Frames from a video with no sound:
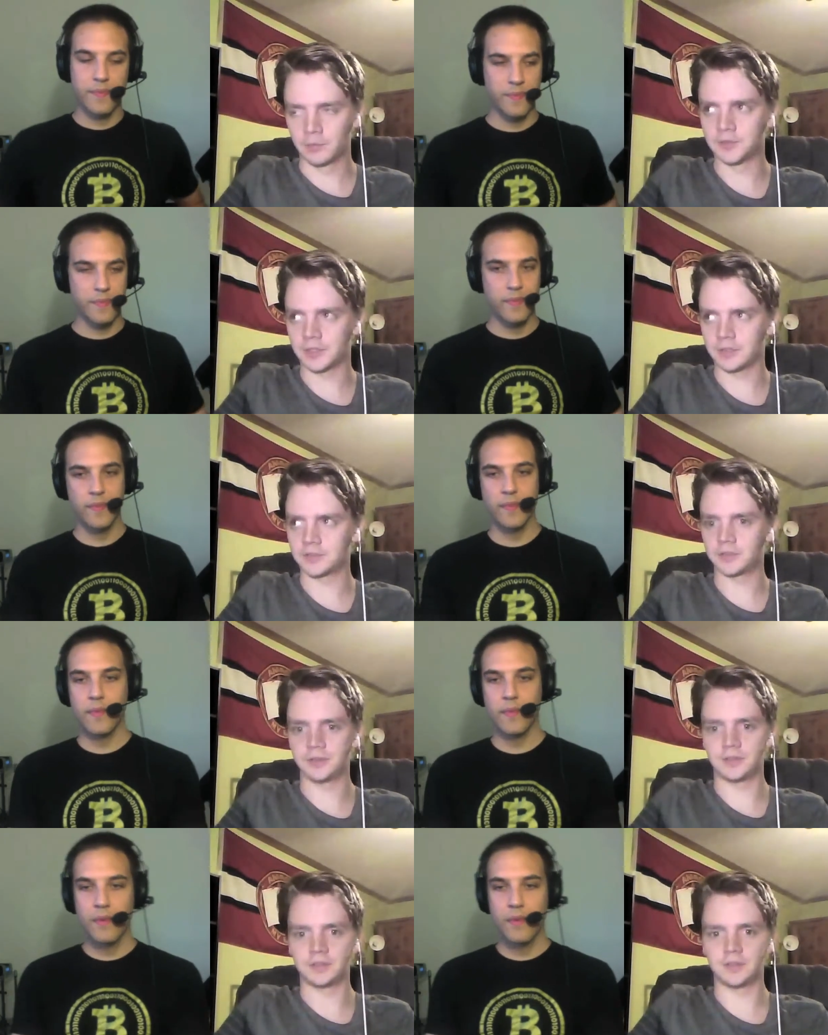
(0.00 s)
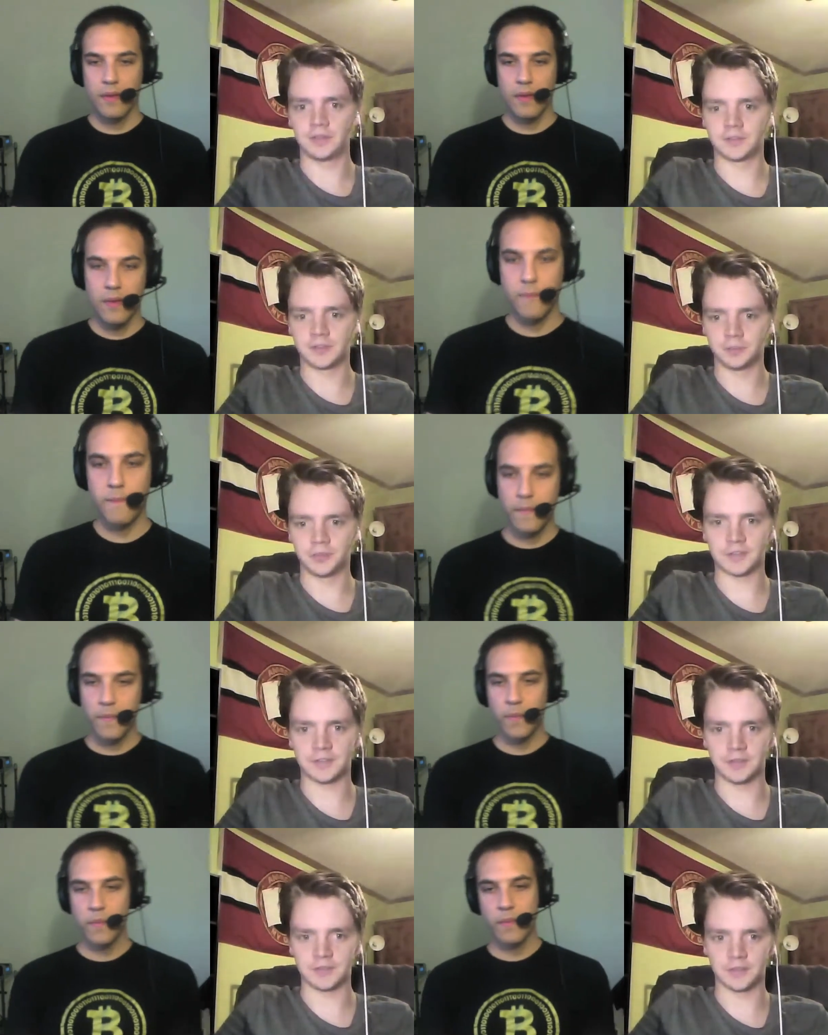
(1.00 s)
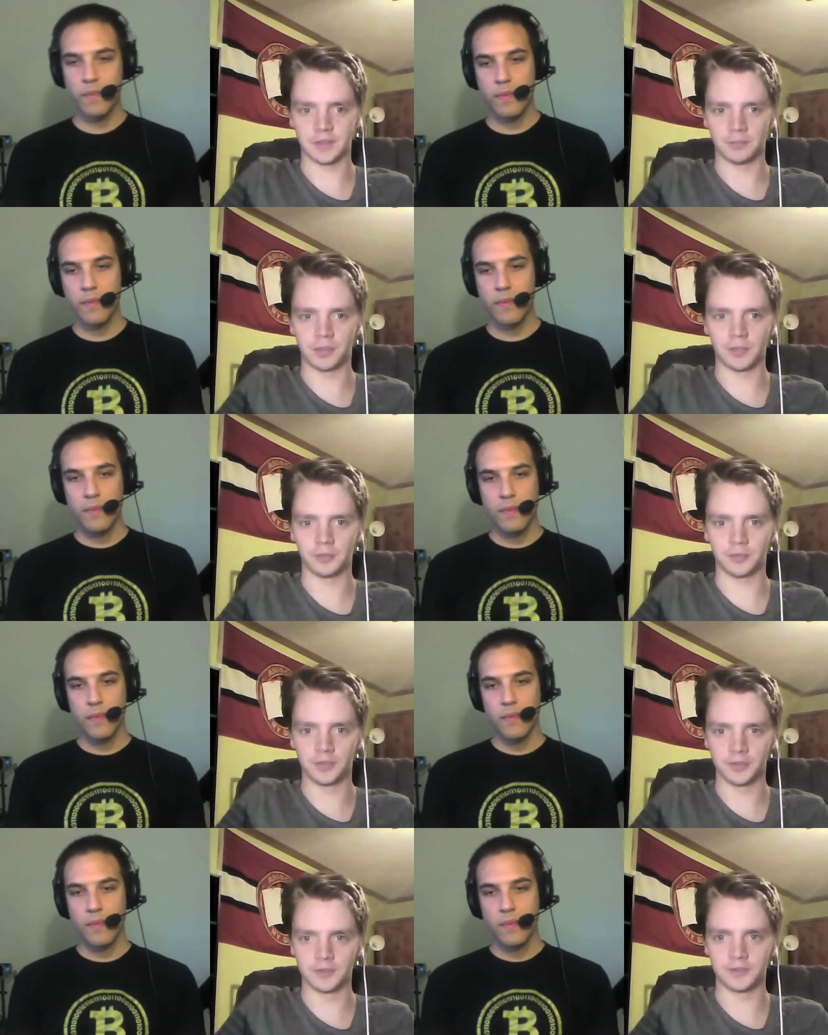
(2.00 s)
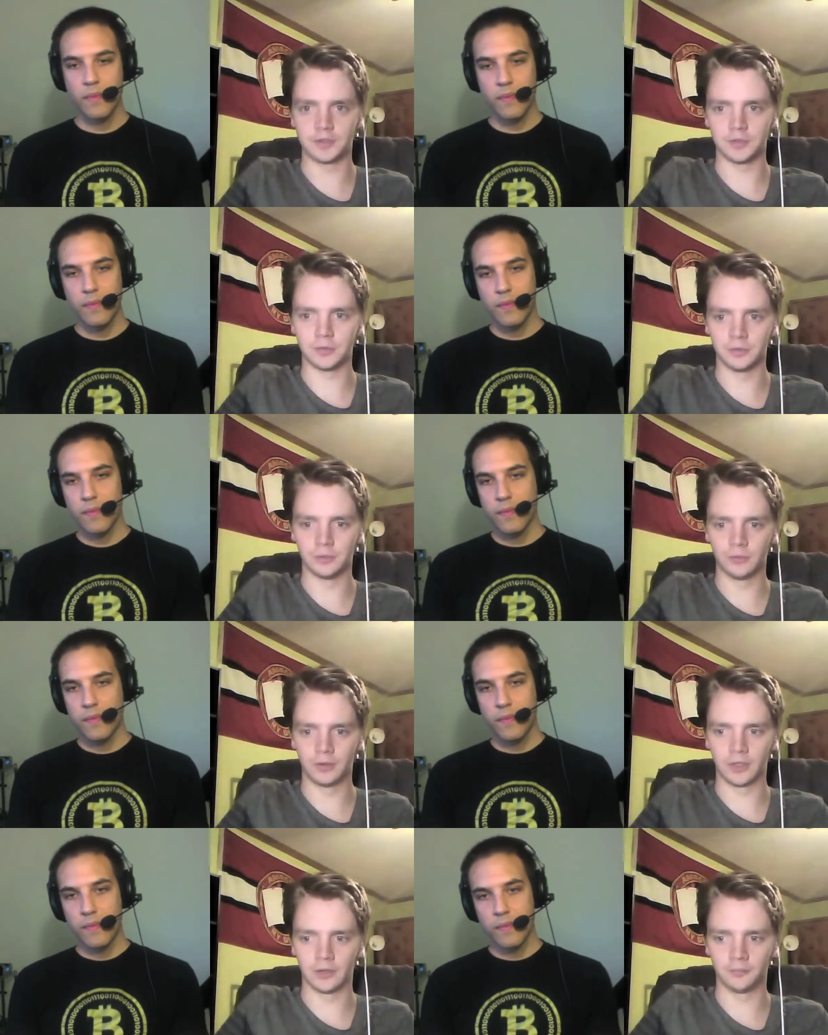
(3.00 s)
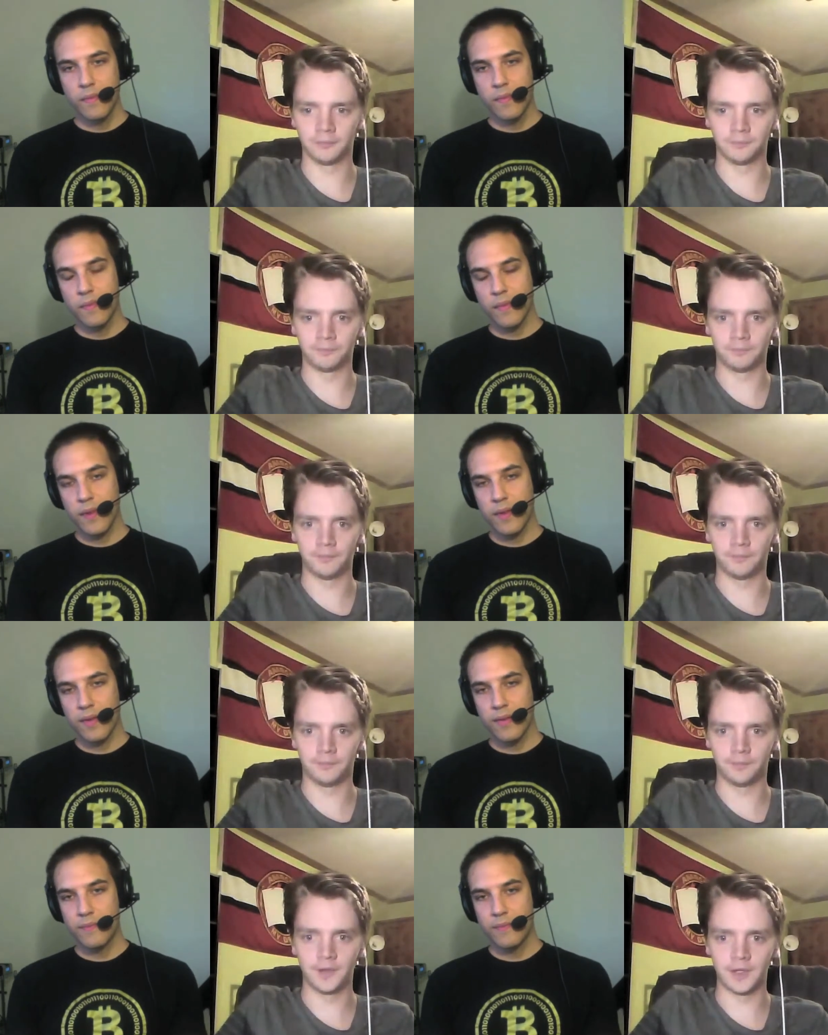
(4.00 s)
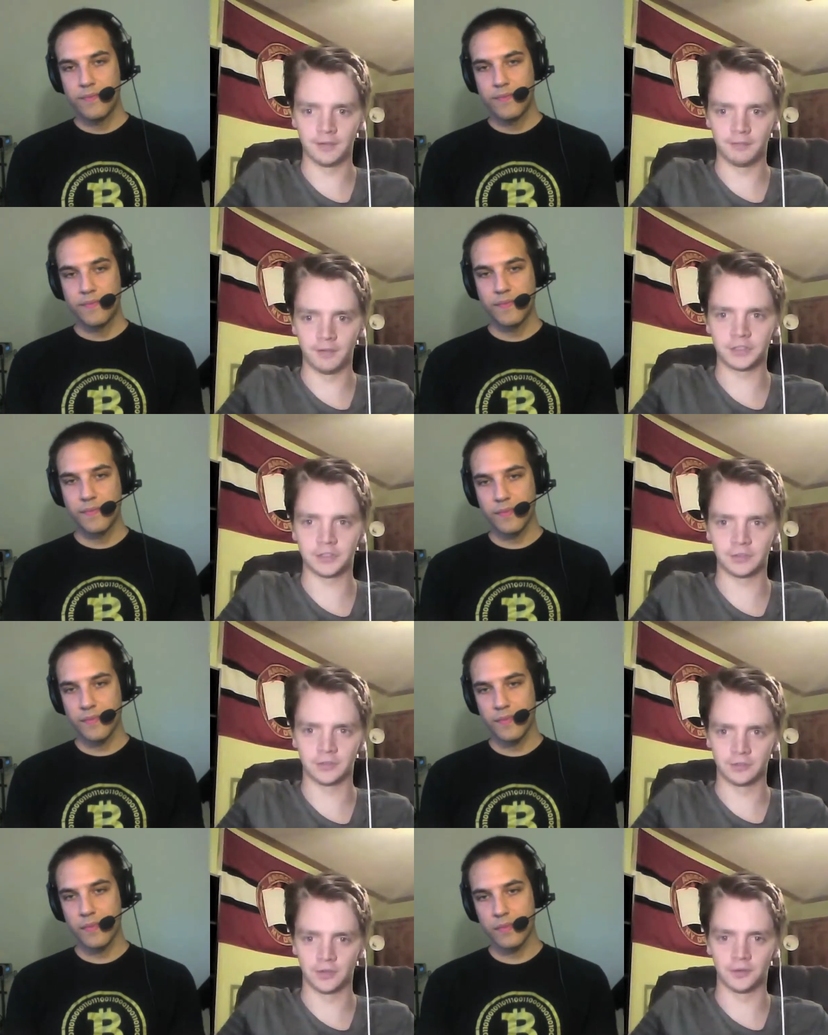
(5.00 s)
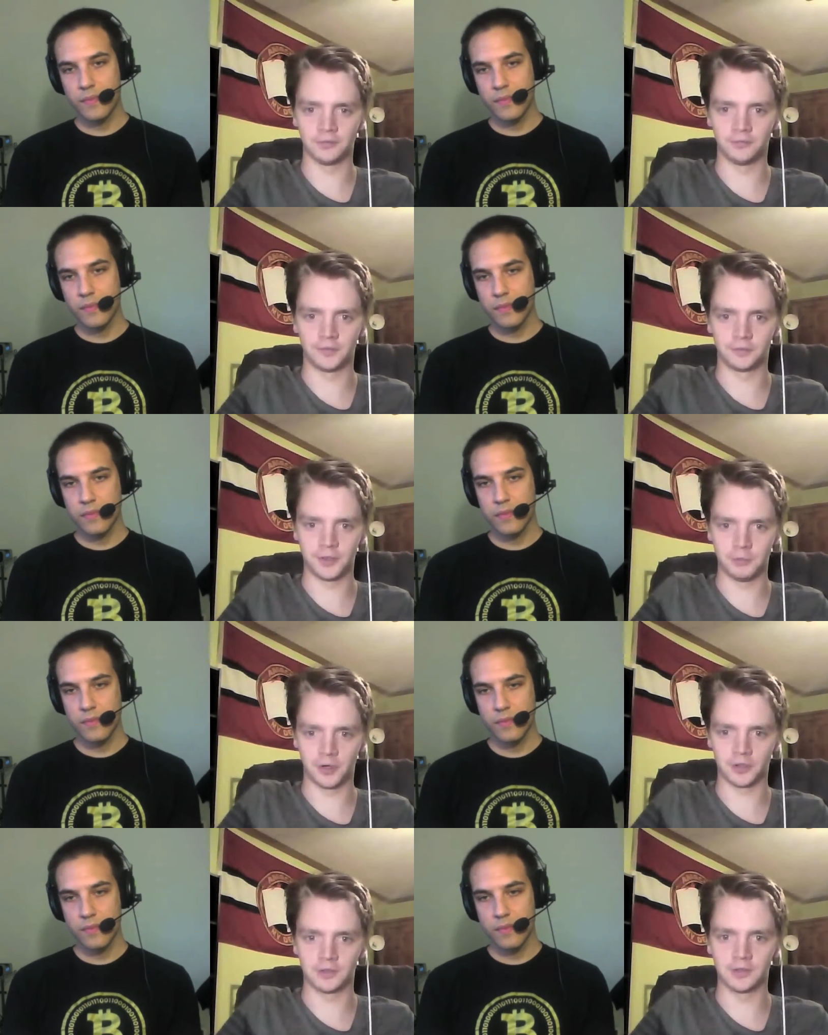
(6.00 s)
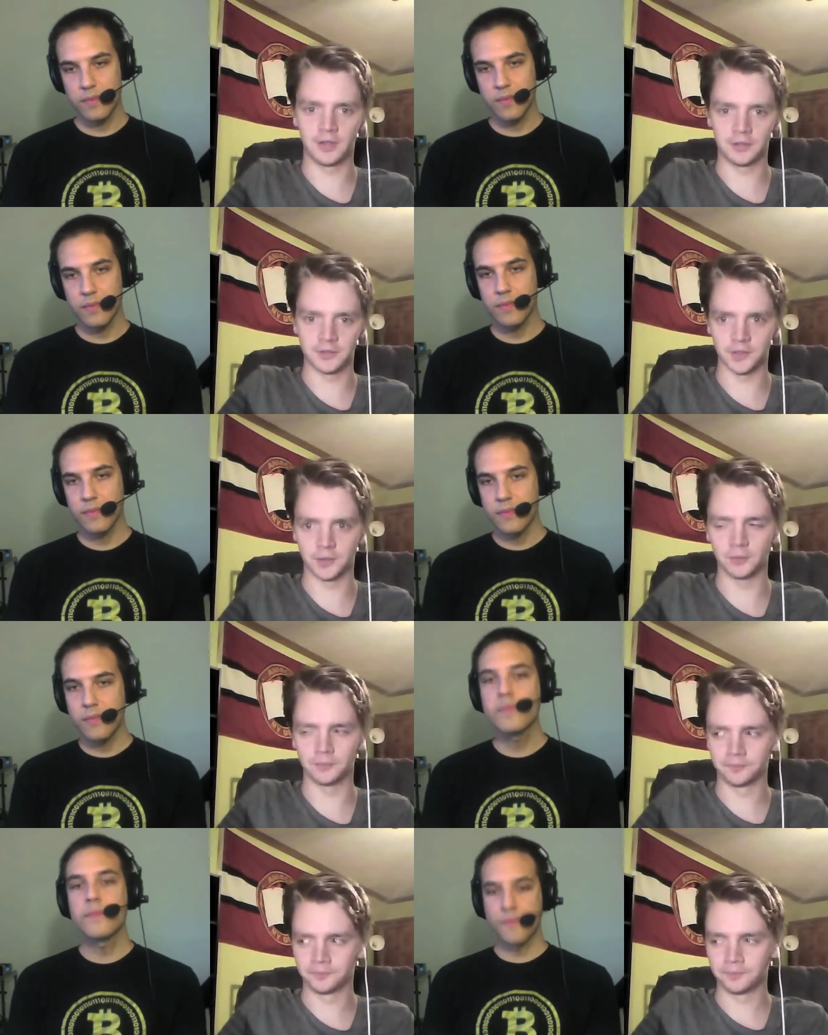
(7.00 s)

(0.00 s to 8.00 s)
Speaker 1: because also it, it subjects these uh, public goods to um, the innovation of the free market and so